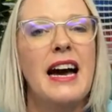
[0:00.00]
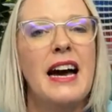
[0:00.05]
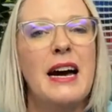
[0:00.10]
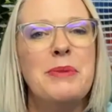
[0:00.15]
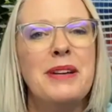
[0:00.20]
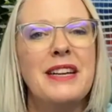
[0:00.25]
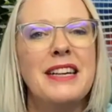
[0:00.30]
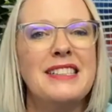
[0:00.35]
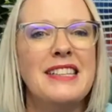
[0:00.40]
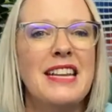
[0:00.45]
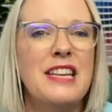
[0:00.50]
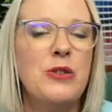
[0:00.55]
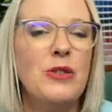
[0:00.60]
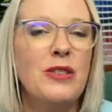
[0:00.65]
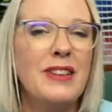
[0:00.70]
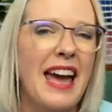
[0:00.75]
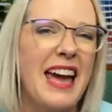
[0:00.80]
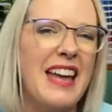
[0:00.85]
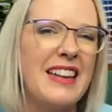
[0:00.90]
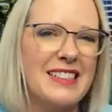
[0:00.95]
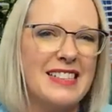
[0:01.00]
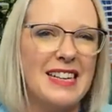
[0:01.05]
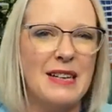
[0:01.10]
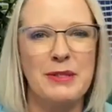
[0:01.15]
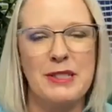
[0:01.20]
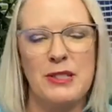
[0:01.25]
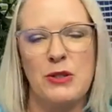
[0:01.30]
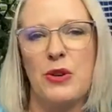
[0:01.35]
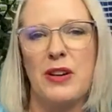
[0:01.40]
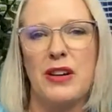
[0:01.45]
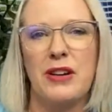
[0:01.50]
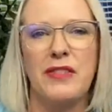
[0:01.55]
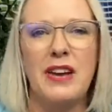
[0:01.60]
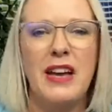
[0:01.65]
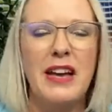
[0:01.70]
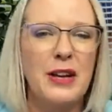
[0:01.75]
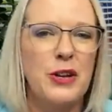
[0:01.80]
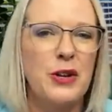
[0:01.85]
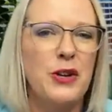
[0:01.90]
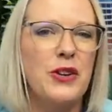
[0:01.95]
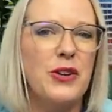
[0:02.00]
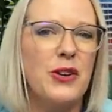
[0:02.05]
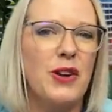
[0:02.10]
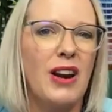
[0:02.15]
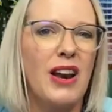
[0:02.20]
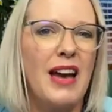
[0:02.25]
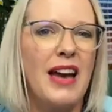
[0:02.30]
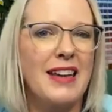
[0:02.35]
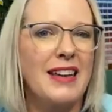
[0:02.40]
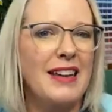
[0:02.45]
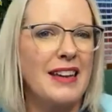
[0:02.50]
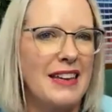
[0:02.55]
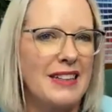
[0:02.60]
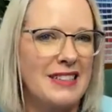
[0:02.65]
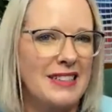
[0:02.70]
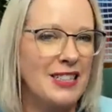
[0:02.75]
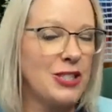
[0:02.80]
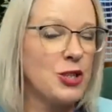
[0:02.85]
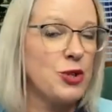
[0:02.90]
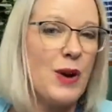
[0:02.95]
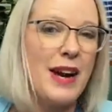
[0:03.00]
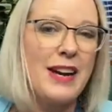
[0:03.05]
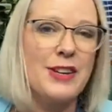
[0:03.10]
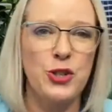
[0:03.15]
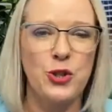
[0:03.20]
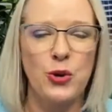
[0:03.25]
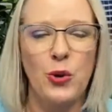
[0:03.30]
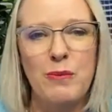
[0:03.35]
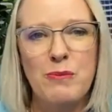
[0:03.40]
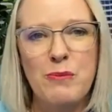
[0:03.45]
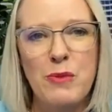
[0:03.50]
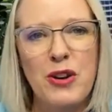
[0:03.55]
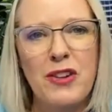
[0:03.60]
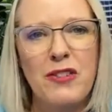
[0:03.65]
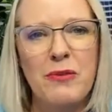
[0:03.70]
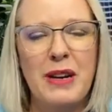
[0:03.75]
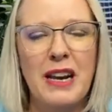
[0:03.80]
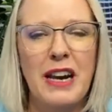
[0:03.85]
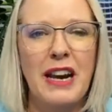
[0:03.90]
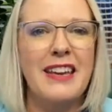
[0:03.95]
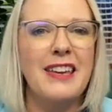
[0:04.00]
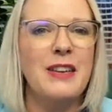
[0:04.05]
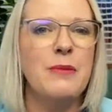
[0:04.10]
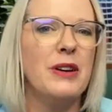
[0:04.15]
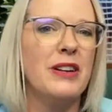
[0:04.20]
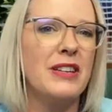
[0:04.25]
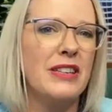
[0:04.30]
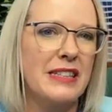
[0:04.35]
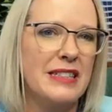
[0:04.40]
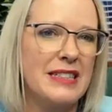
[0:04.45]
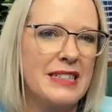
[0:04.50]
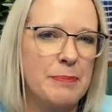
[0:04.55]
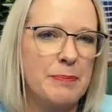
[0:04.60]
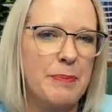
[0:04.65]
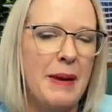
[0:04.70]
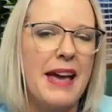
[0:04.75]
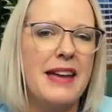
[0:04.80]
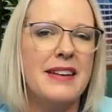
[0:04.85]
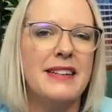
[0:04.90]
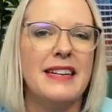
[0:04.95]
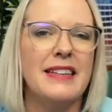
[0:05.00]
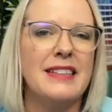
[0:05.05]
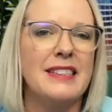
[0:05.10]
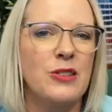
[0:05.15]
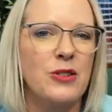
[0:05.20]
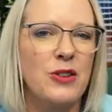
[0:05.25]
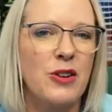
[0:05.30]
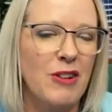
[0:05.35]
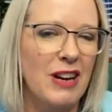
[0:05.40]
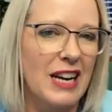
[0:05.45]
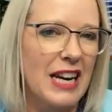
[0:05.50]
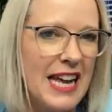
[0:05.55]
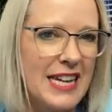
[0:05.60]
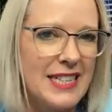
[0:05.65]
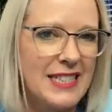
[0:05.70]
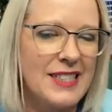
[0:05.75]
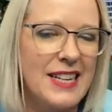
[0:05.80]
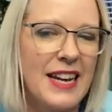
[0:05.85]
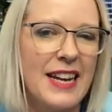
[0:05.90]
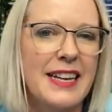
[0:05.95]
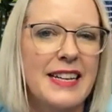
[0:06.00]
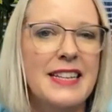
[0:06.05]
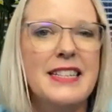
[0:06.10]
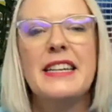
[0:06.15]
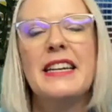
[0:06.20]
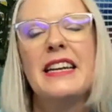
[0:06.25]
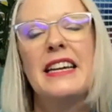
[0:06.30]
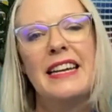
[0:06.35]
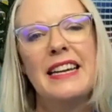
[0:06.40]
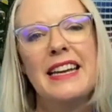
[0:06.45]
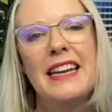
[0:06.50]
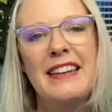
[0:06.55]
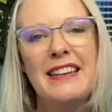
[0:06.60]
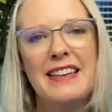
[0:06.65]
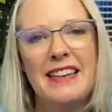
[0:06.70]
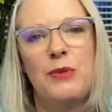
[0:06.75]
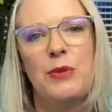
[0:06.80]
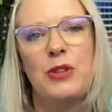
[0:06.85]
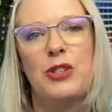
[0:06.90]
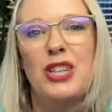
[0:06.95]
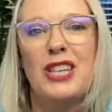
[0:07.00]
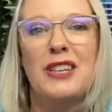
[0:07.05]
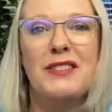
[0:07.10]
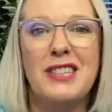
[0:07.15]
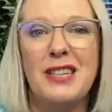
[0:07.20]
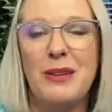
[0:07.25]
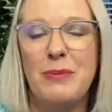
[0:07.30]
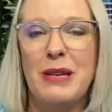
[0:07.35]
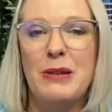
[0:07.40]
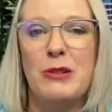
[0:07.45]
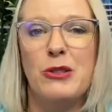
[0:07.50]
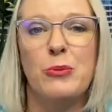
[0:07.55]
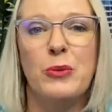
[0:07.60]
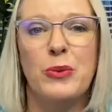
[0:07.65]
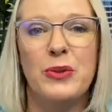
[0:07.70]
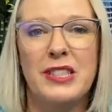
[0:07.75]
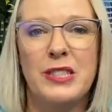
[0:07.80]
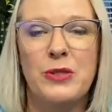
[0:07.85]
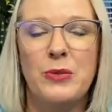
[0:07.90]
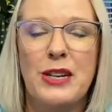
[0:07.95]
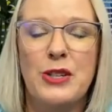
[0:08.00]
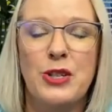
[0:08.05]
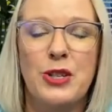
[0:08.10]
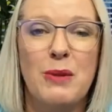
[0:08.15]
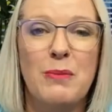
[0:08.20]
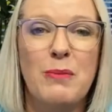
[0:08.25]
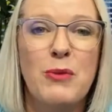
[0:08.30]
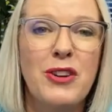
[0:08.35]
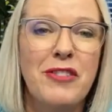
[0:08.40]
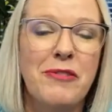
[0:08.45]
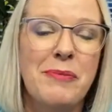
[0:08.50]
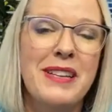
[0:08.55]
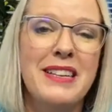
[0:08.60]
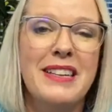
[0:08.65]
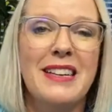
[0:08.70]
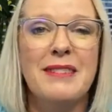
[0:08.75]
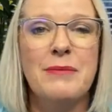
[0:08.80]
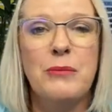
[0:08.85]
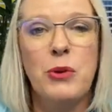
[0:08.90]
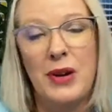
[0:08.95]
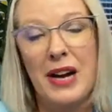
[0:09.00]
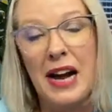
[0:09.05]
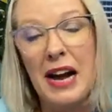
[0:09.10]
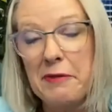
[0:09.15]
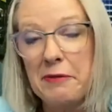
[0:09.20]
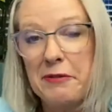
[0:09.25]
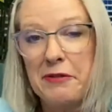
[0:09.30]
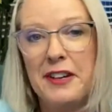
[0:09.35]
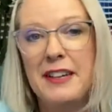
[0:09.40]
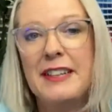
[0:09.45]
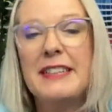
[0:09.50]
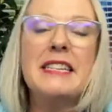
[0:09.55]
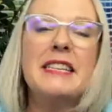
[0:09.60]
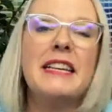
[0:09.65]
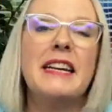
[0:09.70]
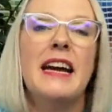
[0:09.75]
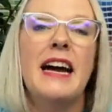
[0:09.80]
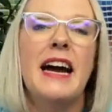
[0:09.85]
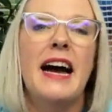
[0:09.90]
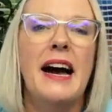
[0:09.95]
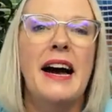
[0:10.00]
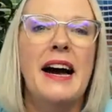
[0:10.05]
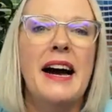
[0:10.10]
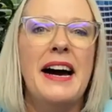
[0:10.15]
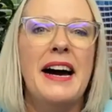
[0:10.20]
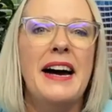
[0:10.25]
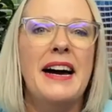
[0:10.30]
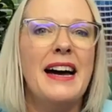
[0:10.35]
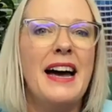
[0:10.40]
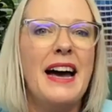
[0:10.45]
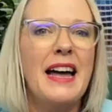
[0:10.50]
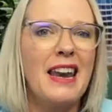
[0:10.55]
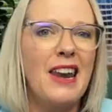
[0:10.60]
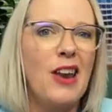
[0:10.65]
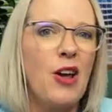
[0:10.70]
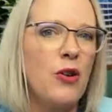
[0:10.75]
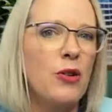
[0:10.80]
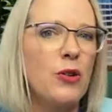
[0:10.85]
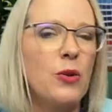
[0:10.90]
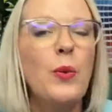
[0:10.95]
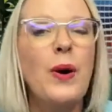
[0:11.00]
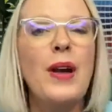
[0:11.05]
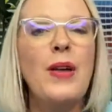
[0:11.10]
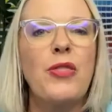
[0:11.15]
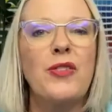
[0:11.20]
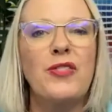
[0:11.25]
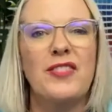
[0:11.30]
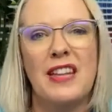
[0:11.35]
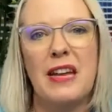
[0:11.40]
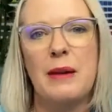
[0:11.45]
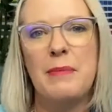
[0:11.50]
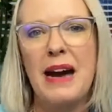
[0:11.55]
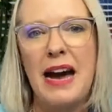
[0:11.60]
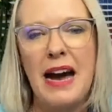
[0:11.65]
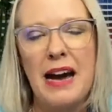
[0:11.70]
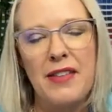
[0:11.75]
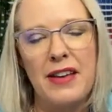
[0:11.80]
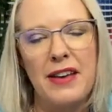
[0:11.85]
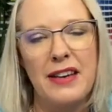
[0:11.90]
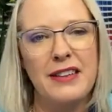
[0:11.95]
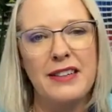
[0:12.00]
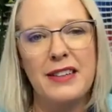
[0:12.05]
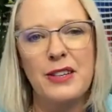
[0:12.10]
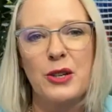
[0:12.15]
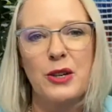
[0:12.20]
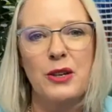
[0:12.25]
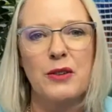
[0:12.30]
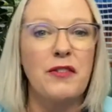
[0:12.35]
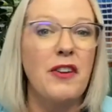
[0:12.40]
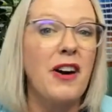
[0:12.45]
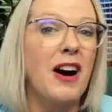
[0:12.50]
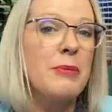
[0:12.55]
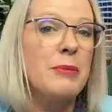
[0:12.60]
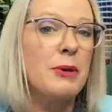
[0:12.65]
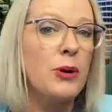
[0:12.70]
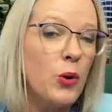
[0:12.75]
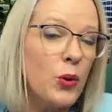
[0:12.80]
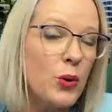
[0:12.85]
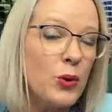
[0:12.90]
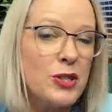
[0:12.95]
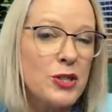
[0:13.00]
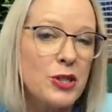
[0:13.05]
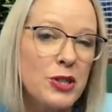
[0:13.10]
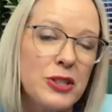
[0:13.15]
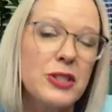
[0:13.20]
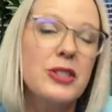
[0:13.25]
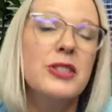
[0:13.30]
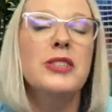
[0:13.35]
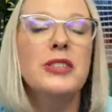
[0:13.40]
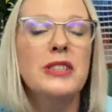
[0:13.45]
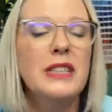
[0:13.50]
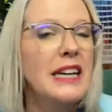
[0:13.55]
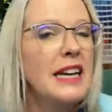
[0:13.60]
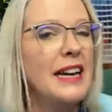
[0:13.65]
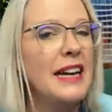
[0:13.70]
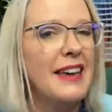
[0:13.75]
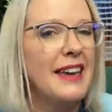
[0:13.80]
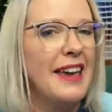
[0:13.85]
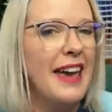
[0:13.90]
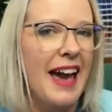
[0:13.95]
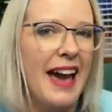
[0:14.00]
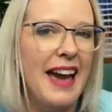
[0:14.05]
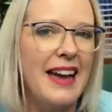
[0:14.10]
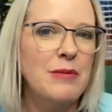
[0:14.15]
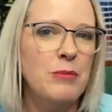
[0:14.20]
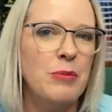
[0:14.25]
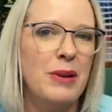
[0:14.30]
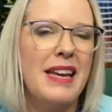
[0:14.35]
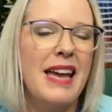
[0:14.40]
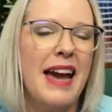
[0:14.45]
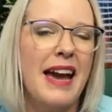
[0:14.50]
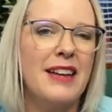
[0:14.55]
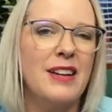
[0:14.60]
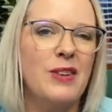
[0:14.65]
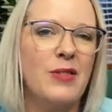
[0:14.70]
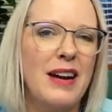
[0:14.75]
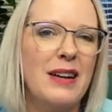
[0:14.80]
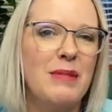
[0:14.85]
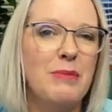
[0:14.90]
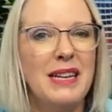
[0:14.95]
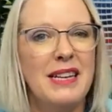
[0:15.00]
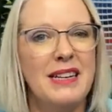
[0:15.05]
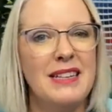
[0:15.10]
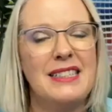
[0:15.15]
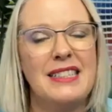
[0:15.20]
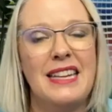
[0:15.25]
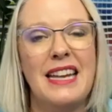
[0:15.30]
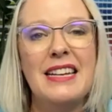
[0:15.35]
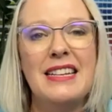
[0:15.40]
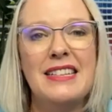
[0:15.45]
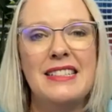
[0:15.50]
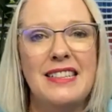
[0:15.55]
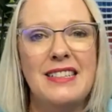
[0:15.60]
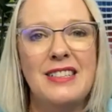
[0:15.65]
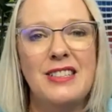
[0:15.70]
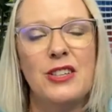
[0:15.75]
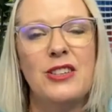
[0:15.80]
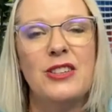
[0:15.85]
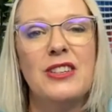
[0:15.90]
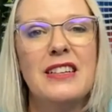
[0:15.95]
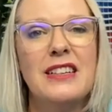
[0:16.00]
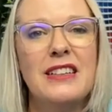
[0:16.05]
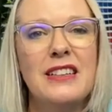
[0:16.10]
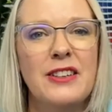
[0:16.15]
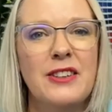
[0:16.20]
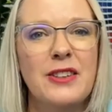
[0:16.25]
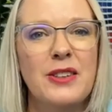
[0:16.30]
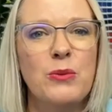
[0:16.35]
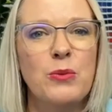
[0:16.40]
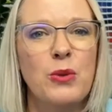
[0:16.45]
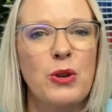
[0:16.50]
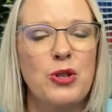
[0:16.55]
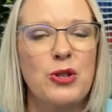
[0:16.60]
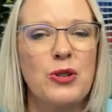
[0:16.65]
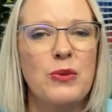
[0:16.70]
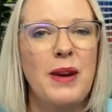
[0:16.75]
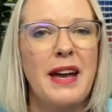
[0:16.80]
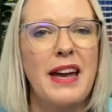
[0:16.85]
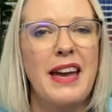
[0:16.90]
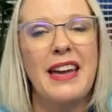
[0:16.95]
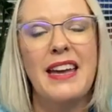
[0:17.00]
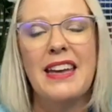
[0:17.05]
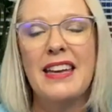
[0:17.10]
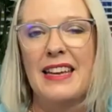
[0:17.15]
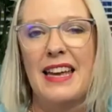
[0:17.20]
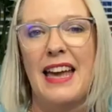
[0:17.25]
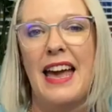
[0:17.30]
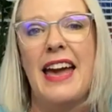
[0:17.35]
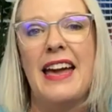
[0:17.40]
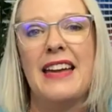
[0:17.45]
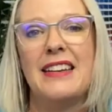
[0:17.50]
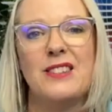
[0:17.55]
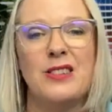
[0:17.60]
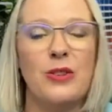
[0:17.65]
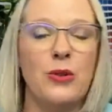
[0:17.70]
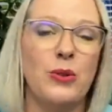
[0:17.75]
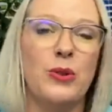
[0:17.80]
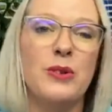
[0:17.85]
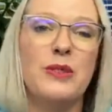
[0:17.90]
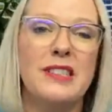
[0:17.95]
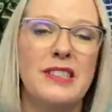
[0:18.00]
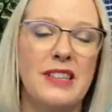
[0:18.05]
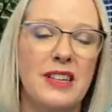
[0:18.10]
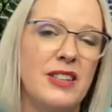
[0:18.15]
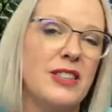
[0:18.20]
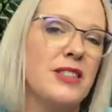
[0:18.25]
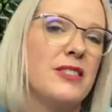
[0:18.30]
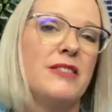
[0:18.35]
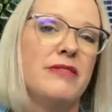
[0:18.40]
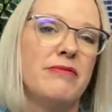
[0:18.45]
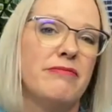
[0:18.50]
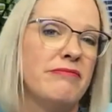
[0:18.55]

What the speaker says: because then you'll get some sort of, like stretch or movement, like you might get spandex or your elastane in it, which gives it a bit more stretch and movement and more comfort, along with some other, fibre or 2, can be a great mix, easy to, wash and wear, and also,